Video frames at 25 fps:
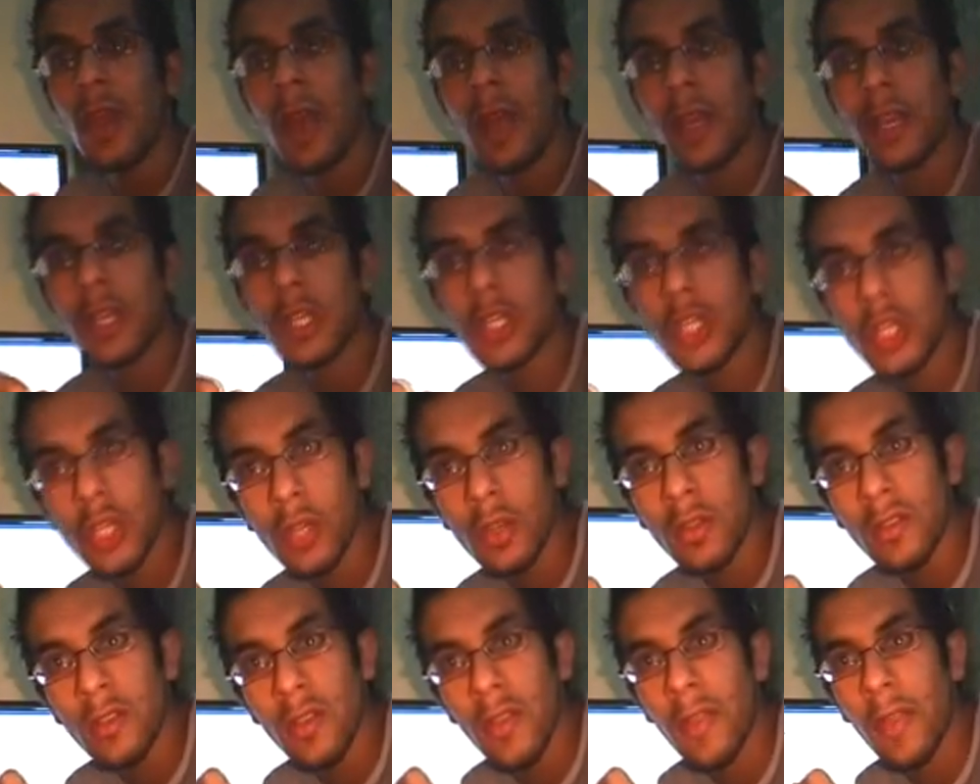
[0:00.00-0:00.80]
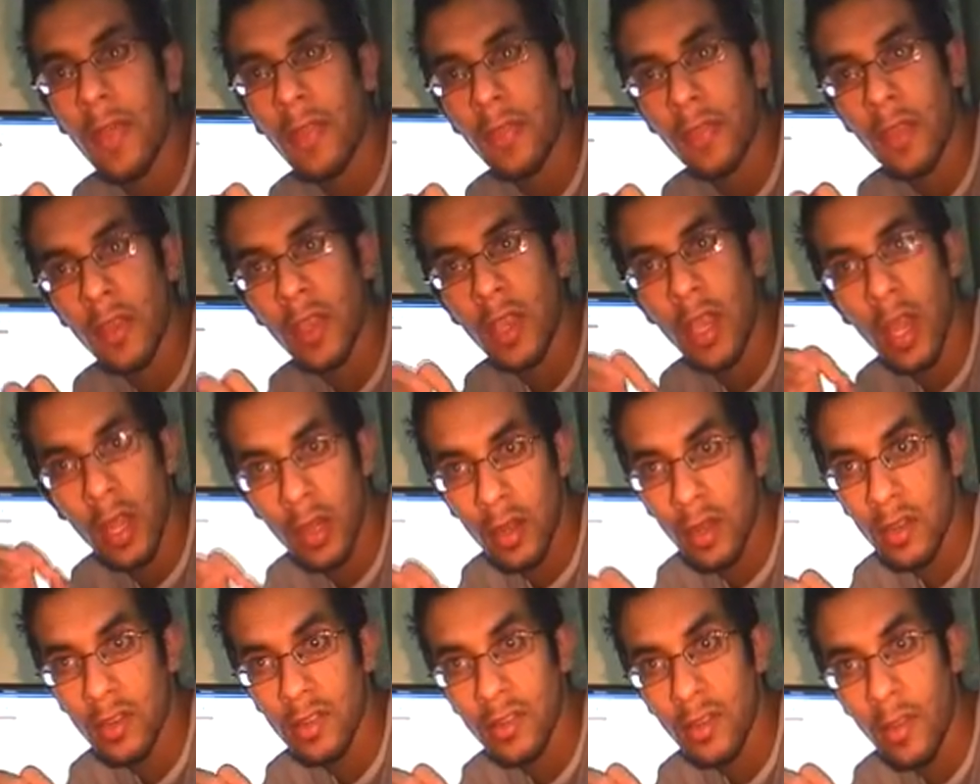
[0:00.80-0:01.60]
and it shows you that the
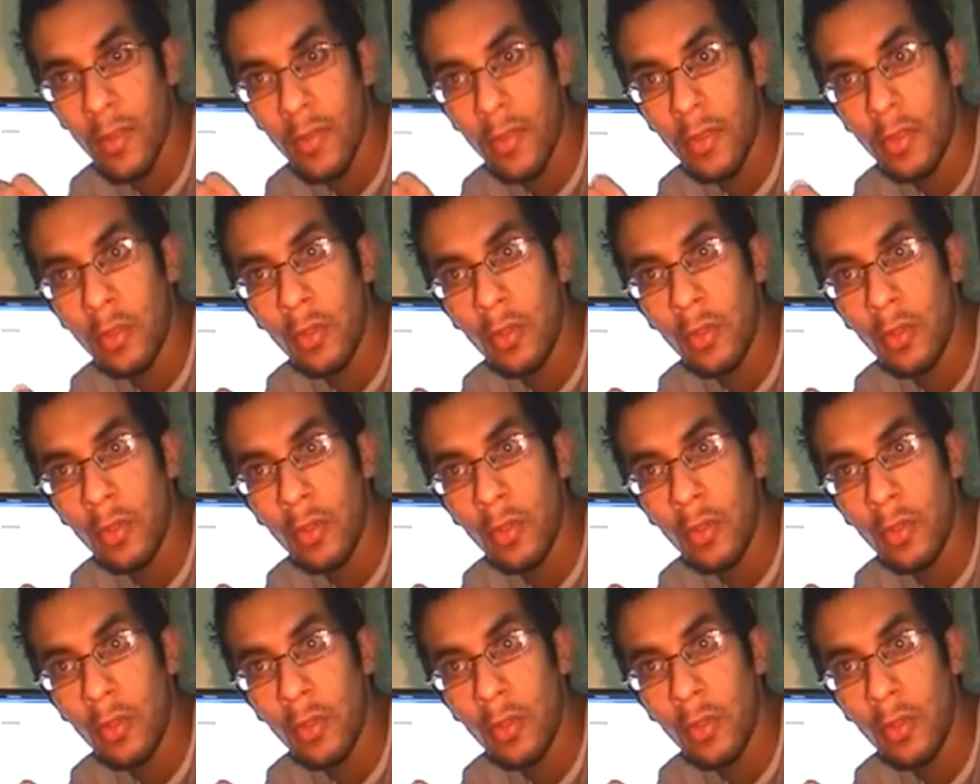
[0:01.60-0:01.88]
colors on the